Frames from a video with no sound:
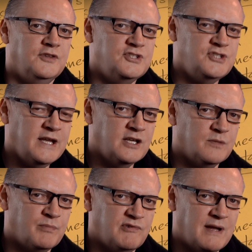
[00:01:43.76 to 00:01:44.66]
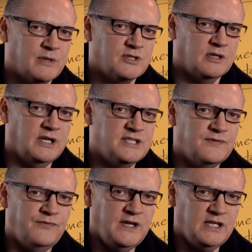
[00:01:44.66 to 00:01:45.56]
The second parameter is
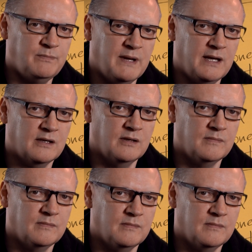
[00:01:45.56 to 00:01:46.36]
feedback.